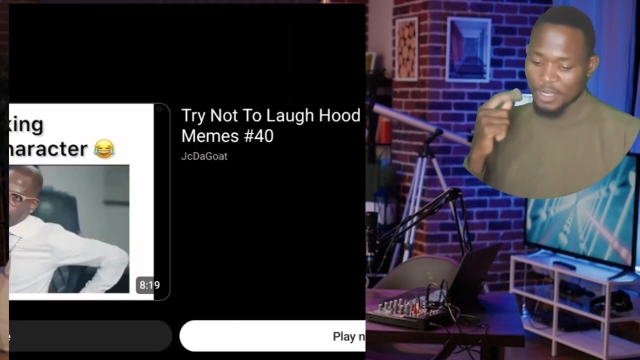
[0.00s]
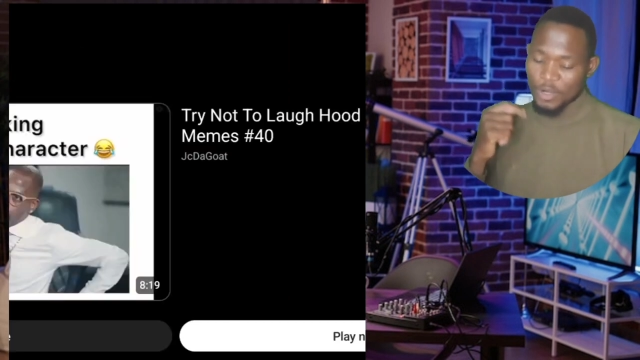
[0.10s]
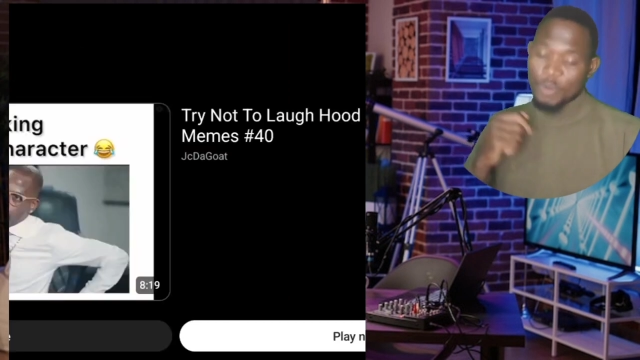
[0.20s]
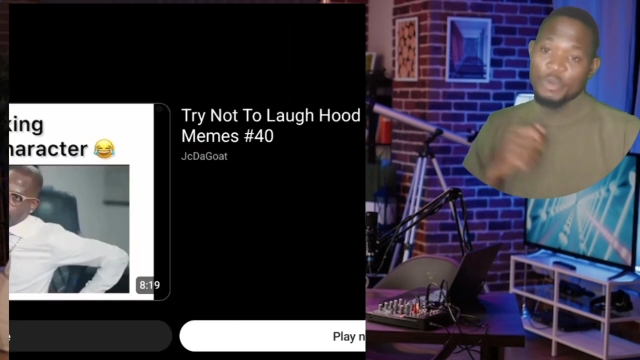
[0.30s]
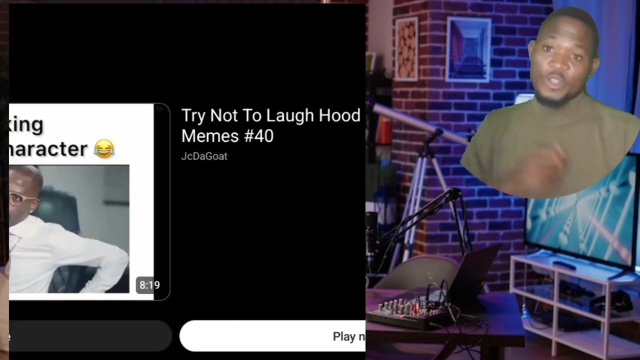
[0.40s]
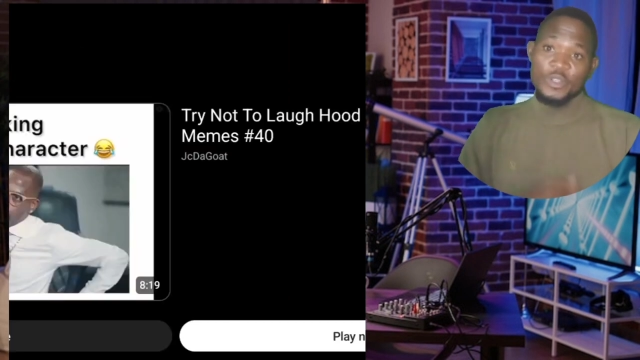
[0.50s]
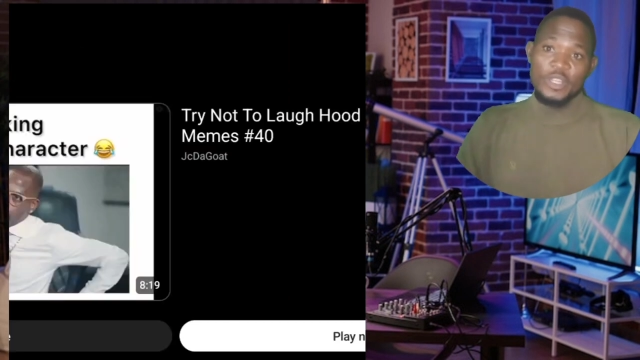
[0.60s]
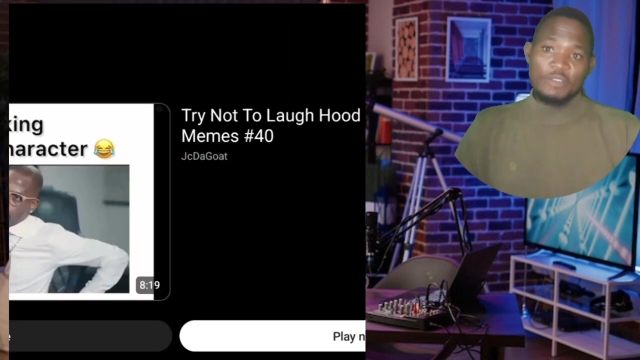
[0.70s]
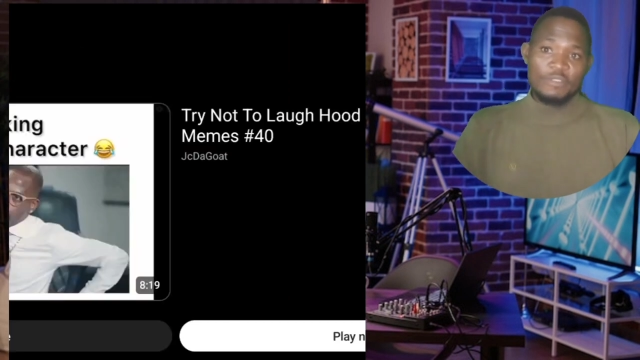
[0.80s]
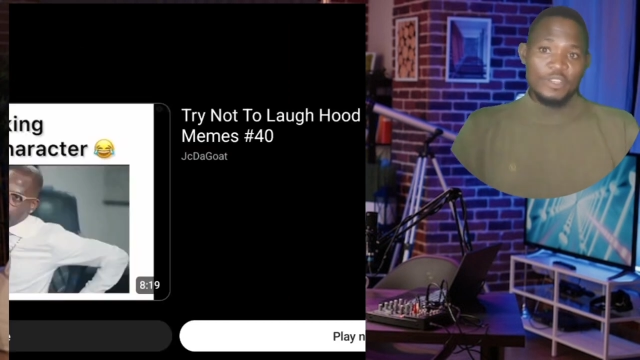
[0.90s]
Hope you enjoyed
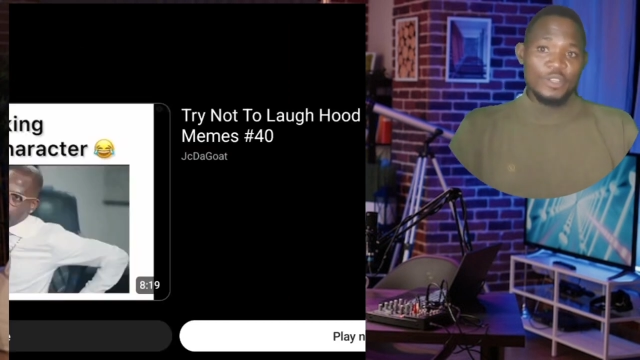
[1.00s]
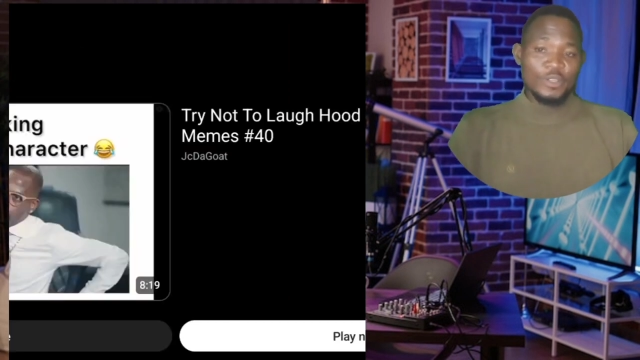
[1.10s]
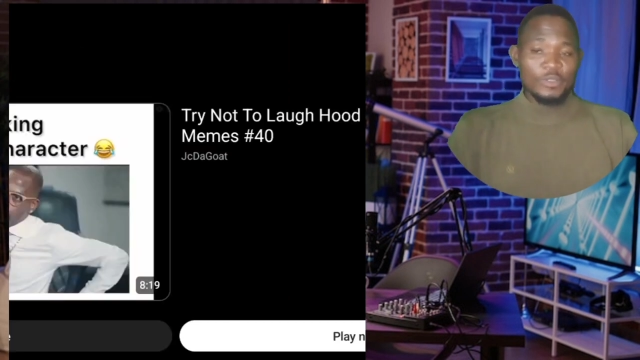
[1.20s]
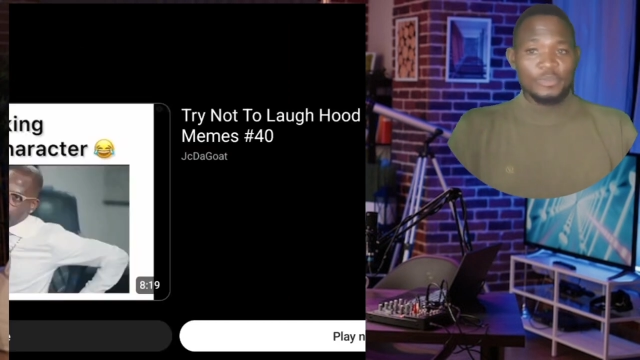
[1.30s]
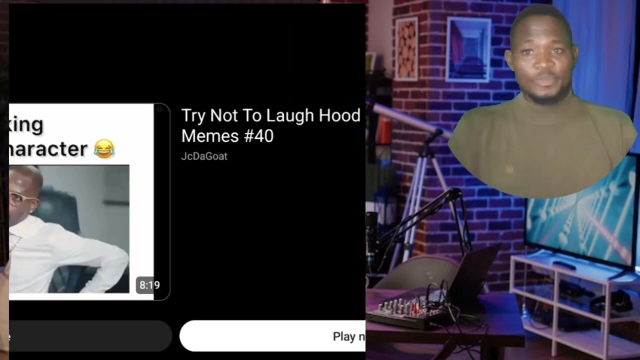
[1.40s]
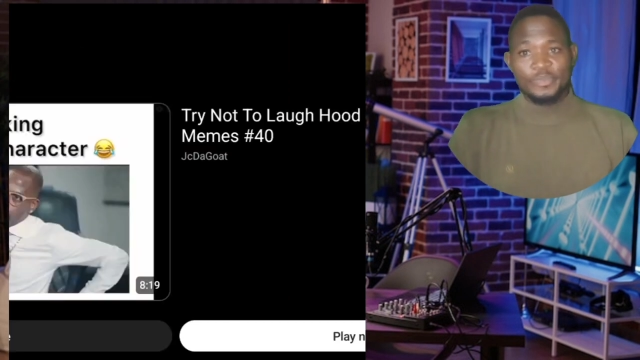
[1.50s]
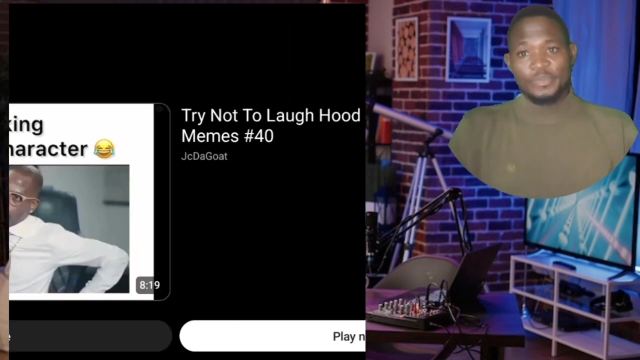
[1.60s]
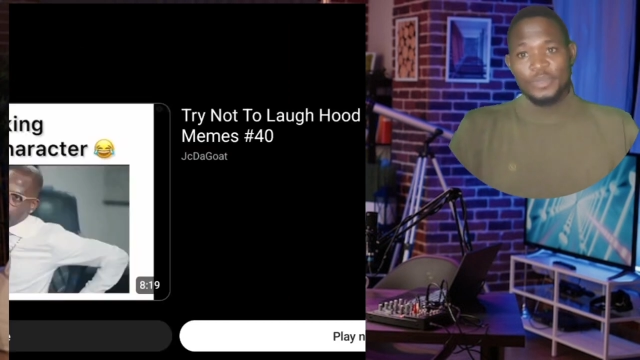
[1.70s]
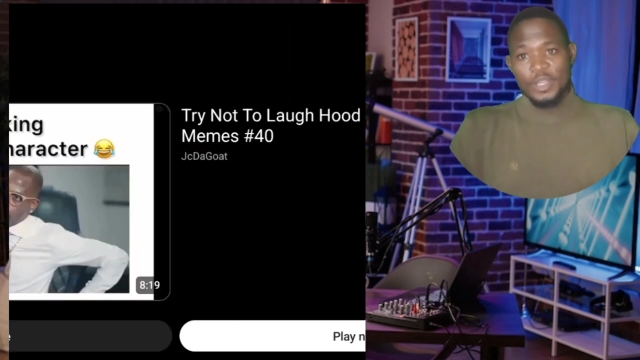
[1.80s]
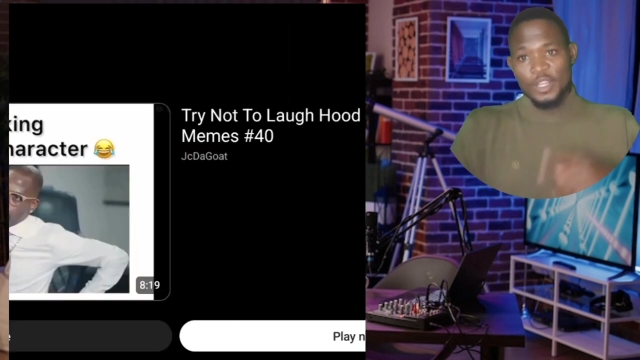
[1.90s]
the video.
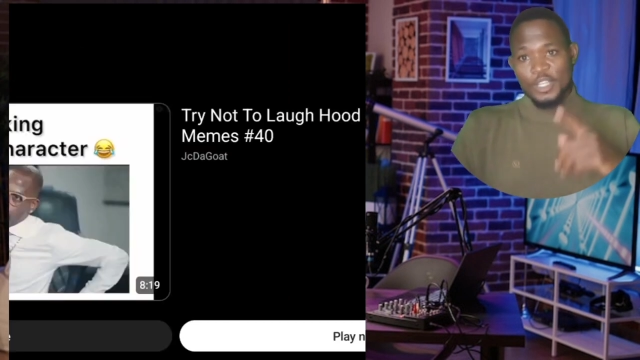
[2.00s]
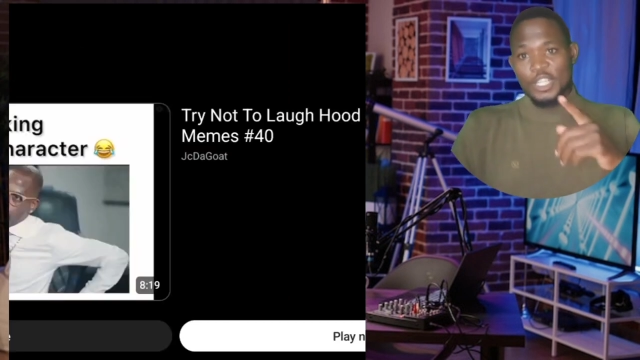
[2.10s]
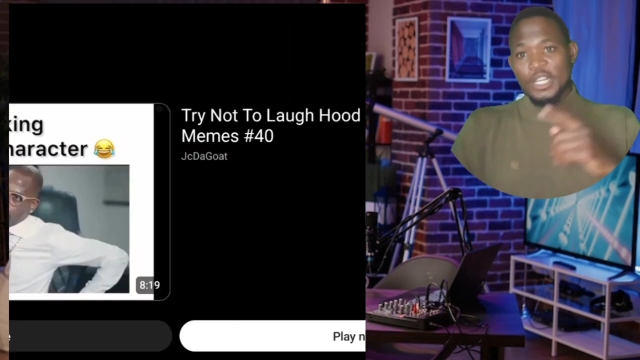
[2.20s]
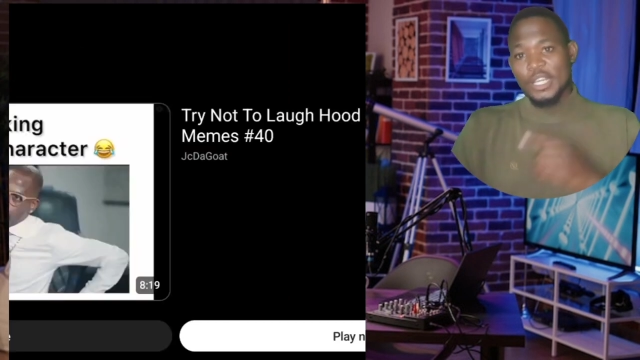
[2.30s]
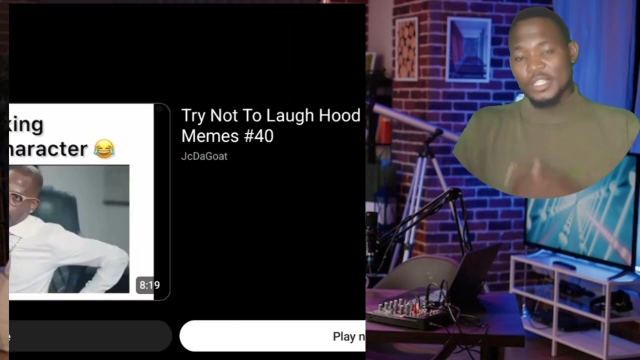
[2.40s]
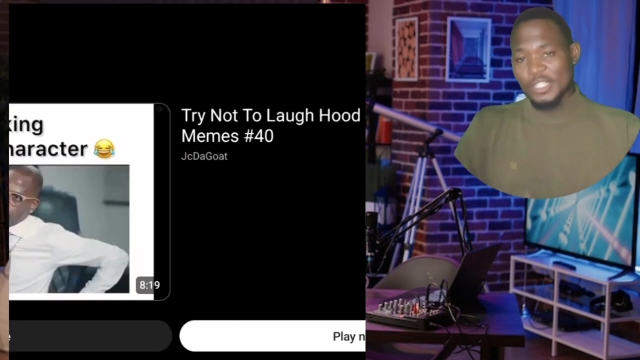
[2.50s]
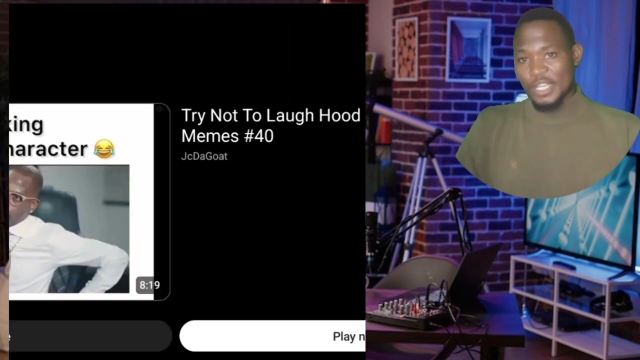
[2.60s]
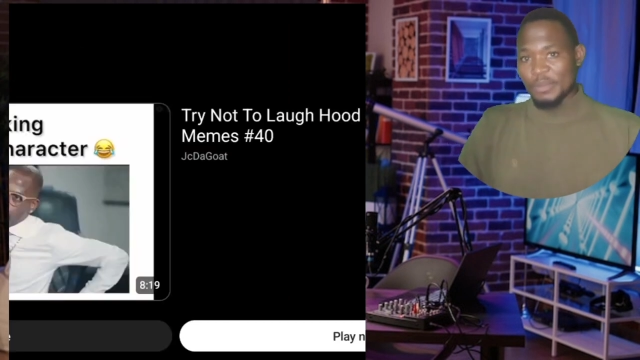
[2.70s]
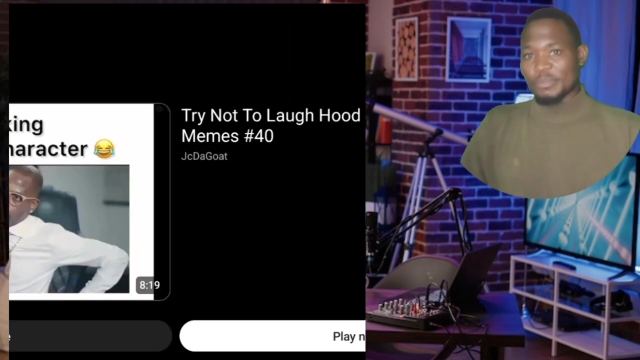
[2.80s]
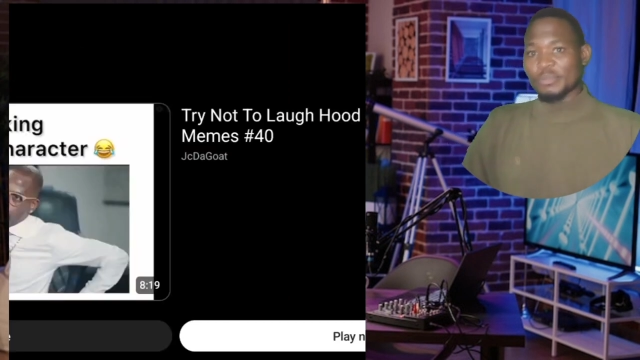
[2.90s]
Till next
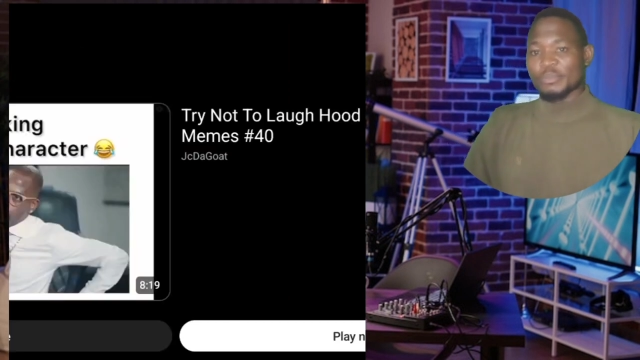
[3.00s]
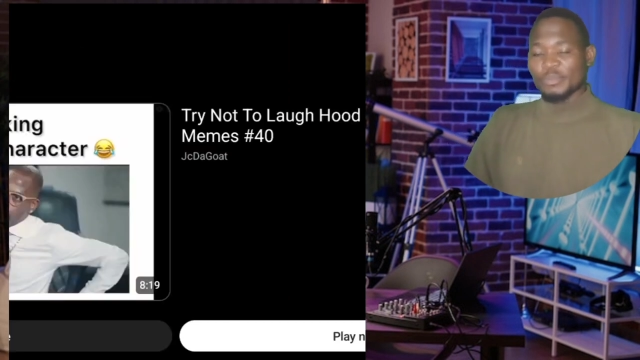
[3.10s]
time.